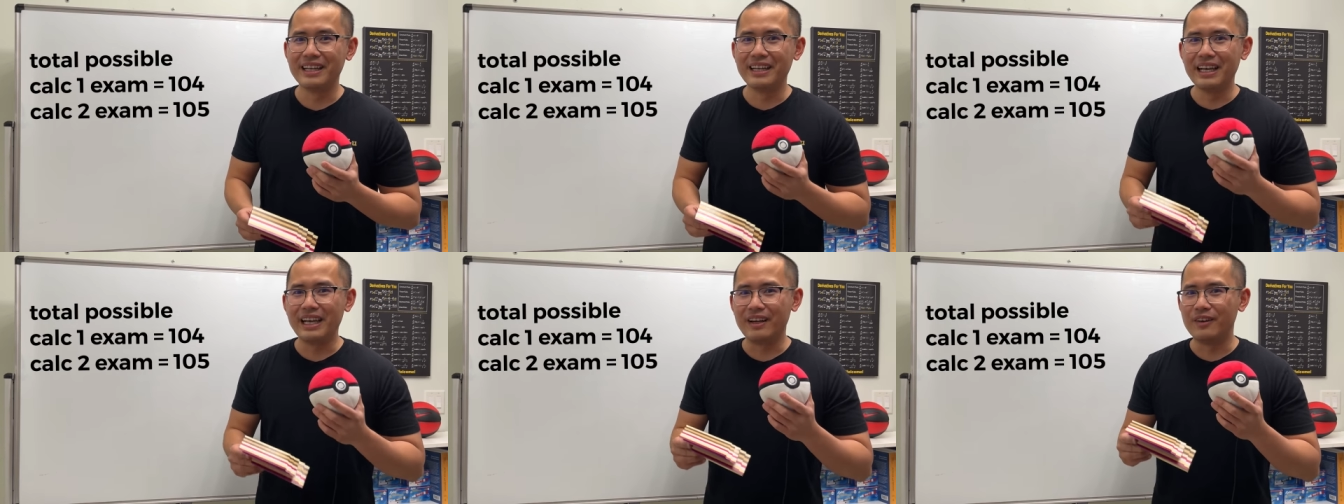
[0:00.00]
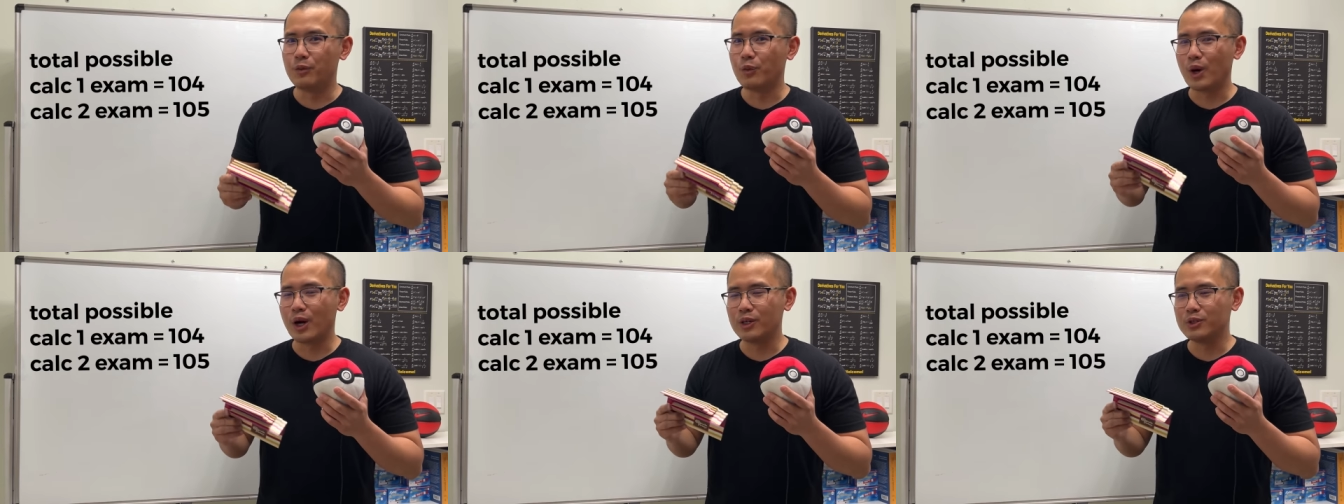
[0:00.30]

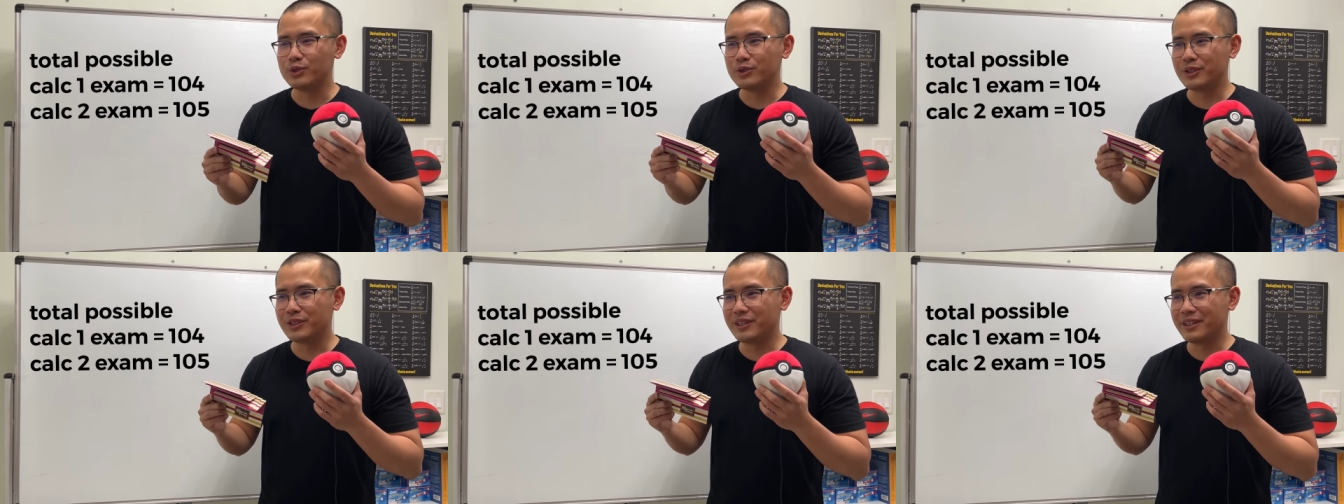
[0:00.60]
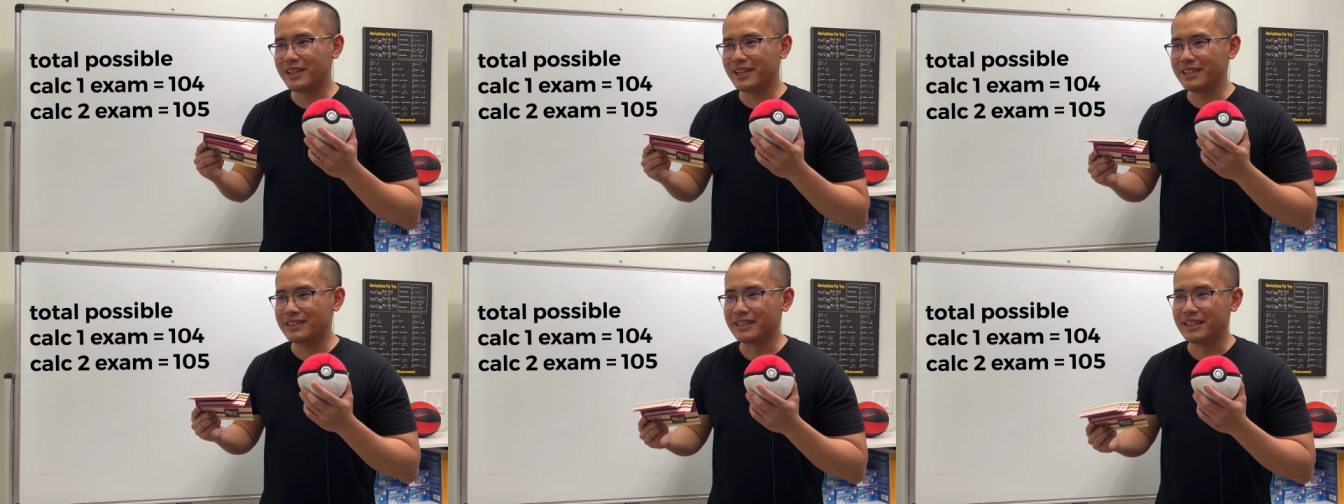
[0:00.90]
and
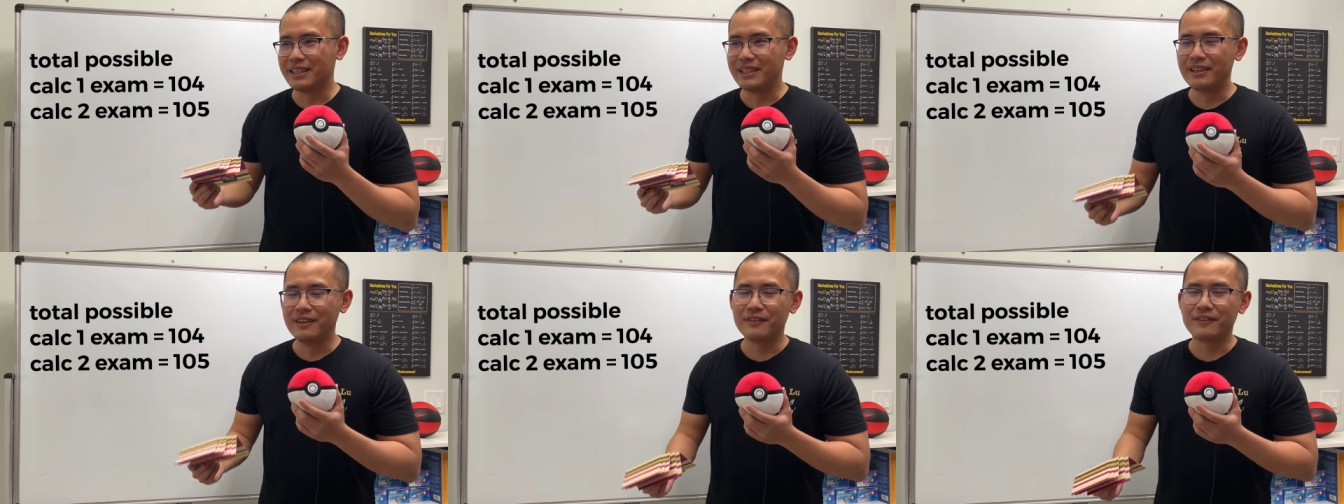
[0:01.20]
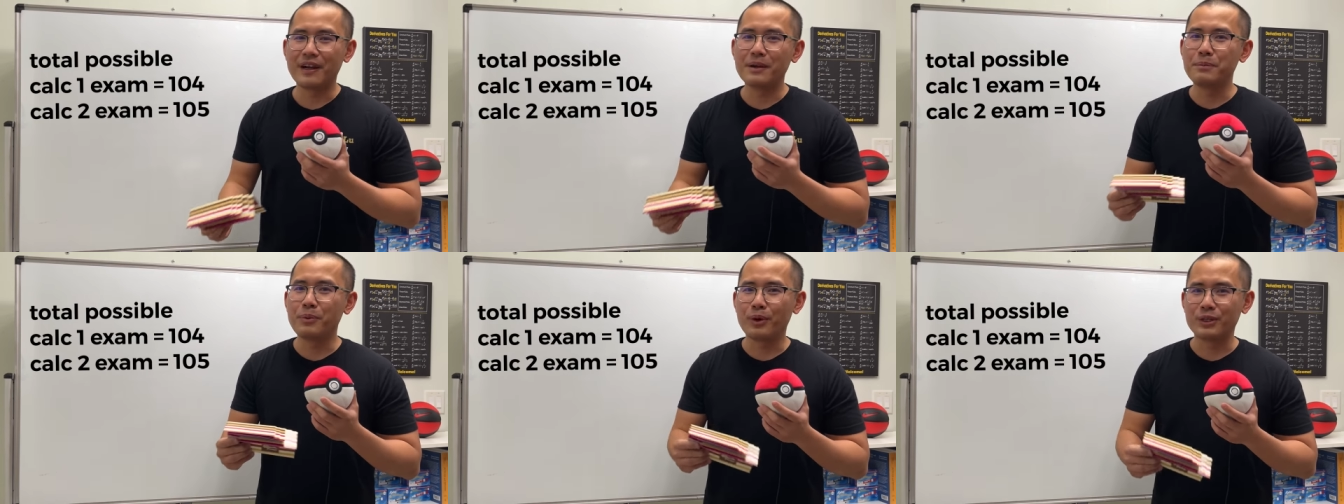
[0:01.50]
105
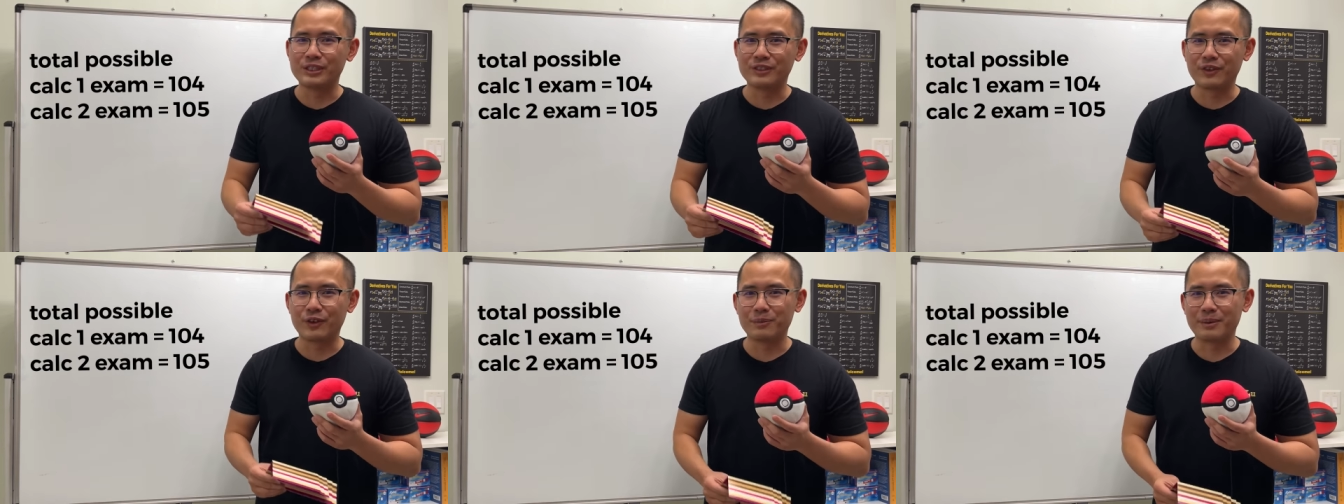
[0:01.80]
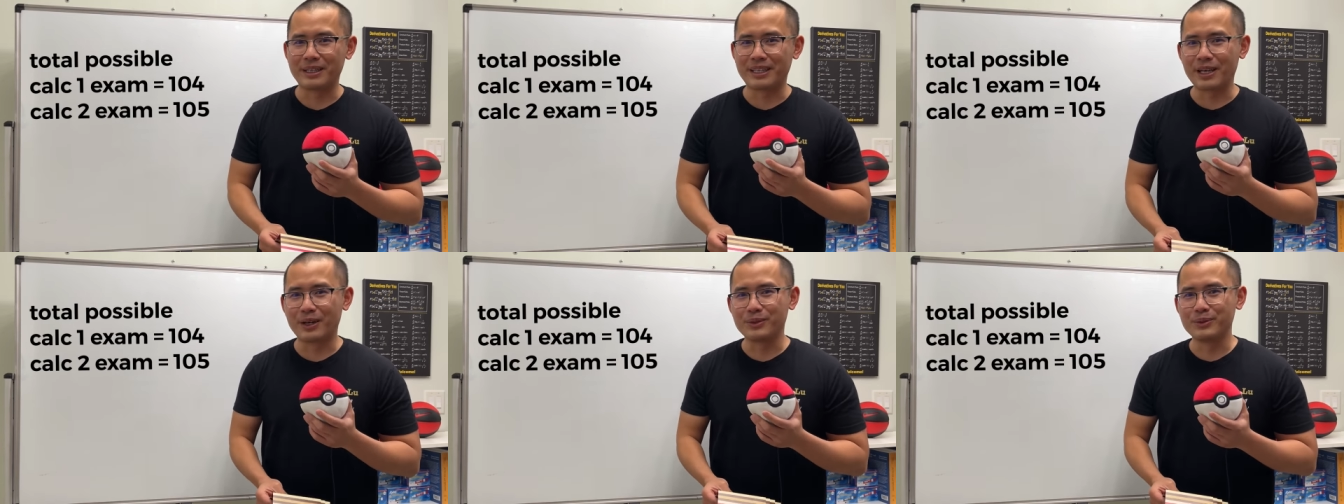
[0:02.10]
points for
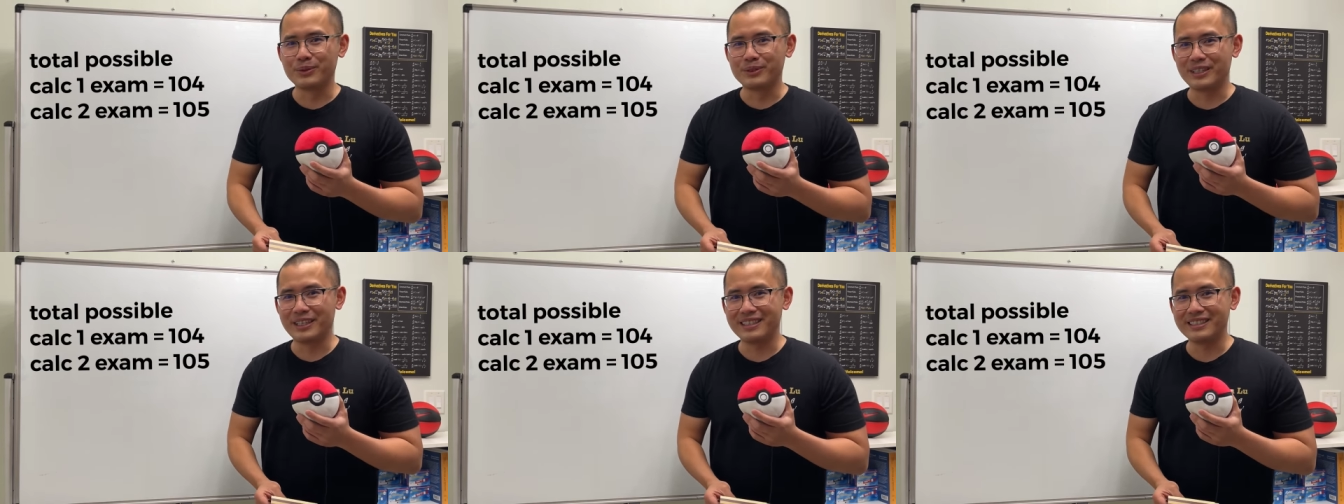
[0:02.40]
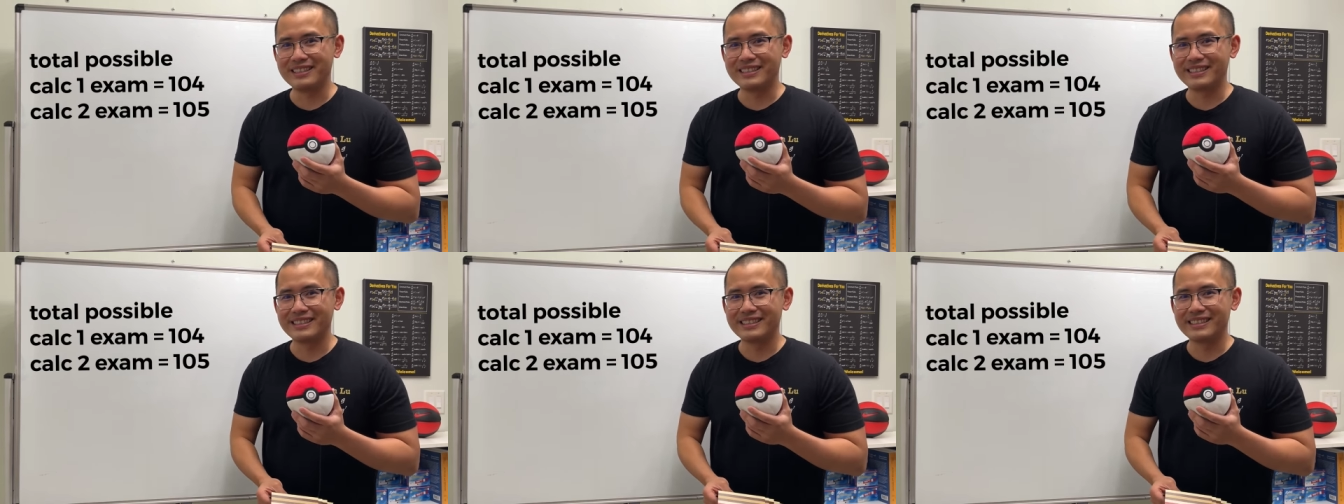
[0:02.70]
my Calc 2
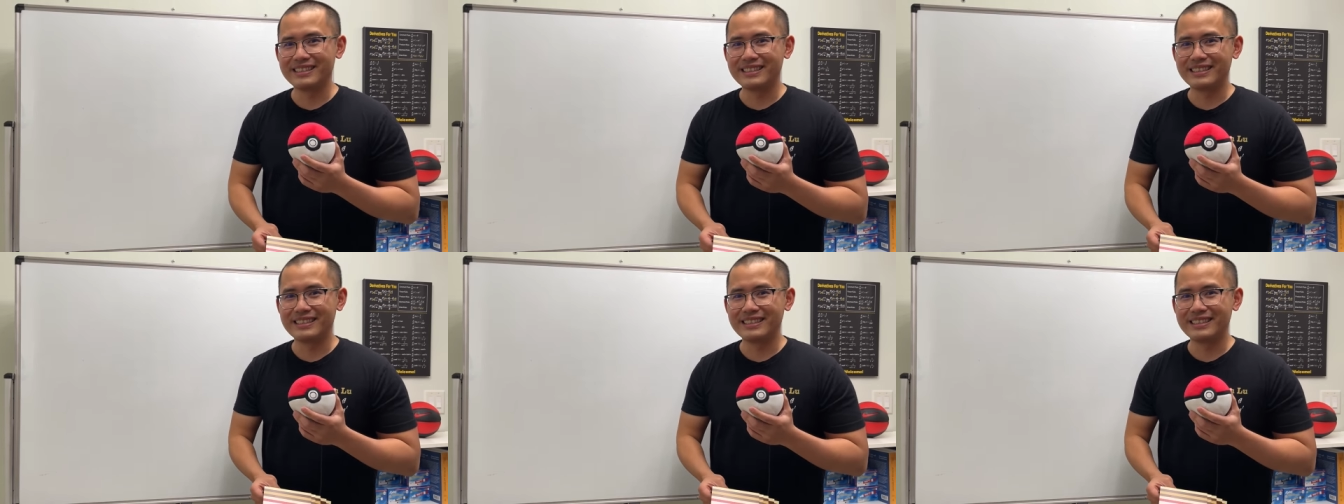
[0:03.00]
test.